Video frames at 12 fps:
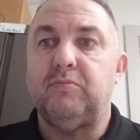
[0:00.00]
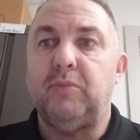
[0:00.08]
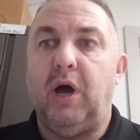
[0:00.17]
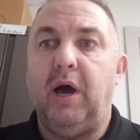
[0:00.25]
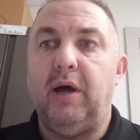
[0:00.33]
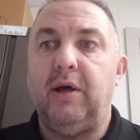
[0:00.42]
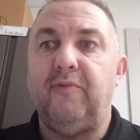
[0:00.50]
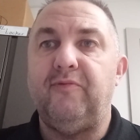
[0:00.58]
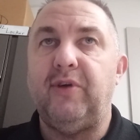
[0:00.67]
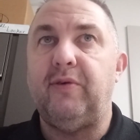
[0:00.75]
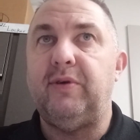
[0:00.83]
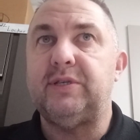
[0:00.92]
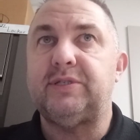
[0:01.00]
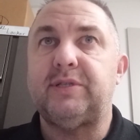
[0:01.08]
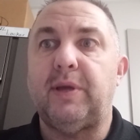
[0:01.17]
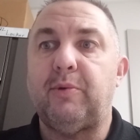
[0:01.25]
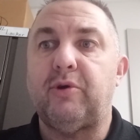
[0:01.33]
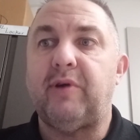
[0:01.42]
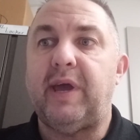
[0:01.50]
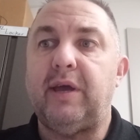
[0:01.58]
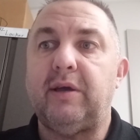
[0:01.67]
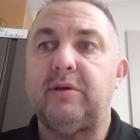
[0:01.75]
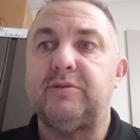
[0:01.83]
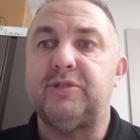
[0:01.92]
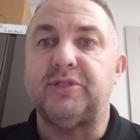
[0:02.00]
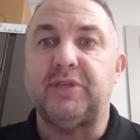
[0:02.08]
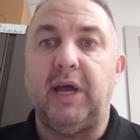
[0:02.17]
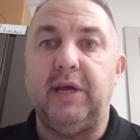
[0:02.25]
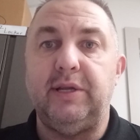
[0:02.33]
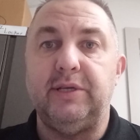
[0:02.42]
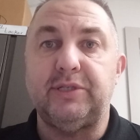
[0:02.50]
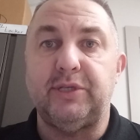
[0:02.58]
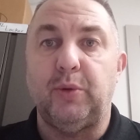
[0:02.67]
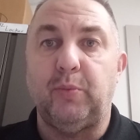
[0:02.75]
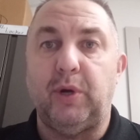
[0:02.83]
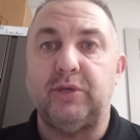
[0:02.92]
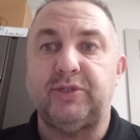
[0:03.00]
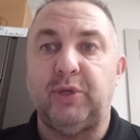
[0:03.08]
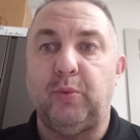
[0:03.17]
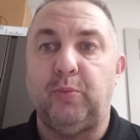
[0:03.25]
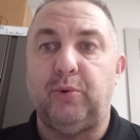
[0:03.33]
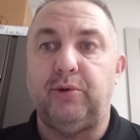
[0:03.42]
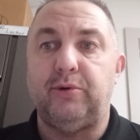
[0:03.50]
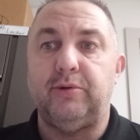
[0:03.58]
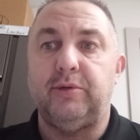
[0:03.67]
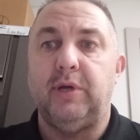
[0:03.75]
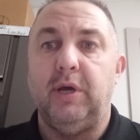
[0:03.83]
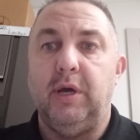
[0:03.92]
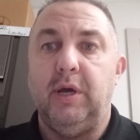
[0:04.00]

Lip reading: various democratic societies in the Western world